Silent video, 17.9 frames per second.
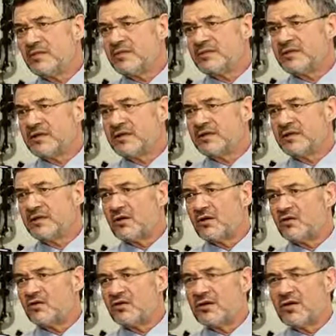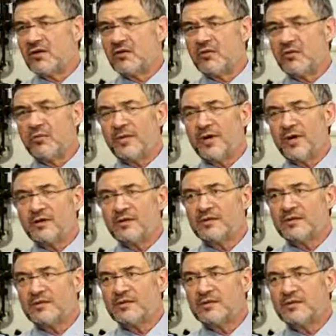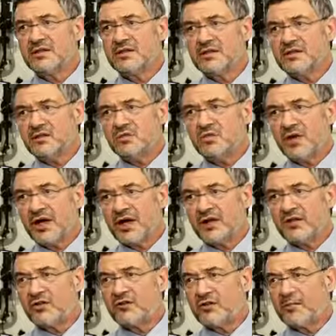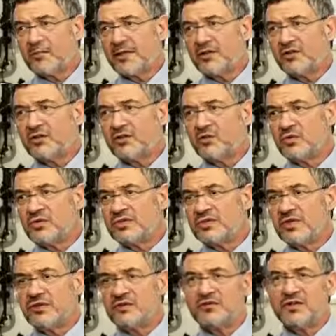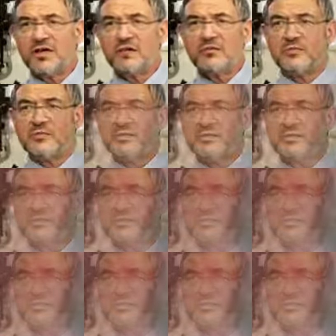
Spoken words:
post-angle closure glaucoma, two eyes of a patient with denophthalmos,